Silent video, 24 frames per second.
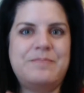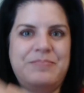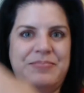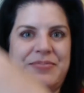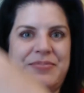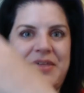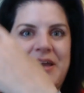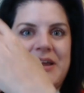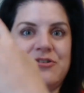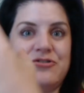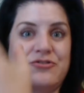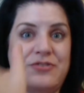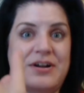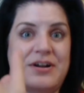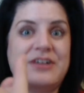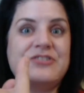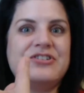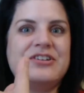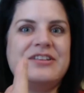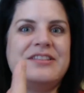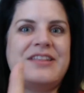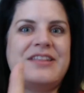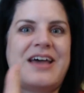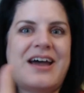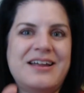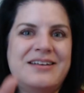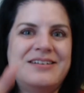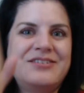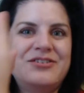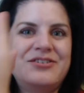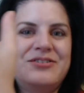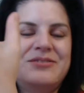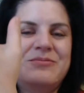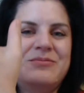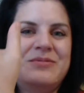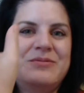that aggression that
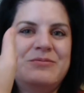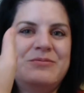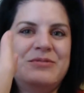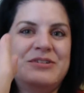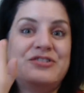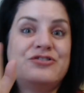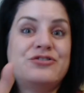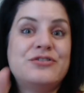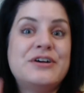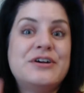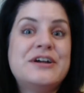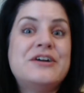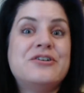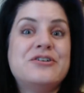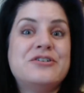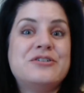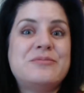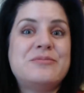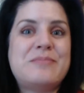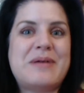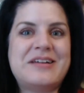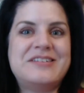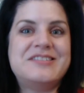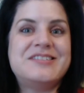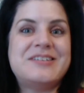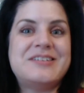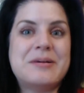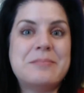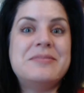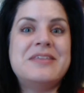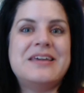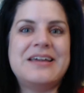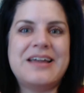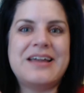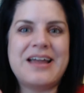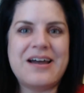was triggered by
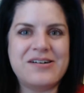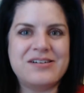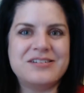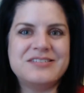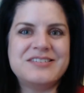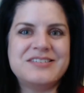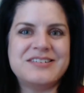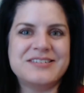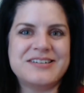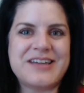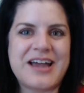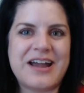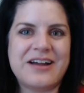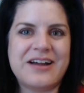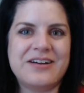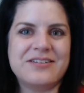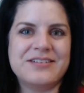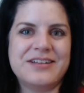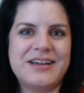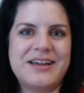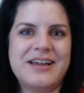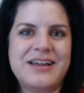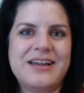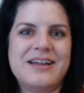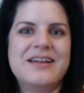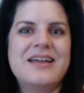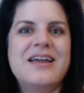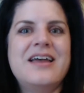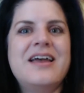something else entirely.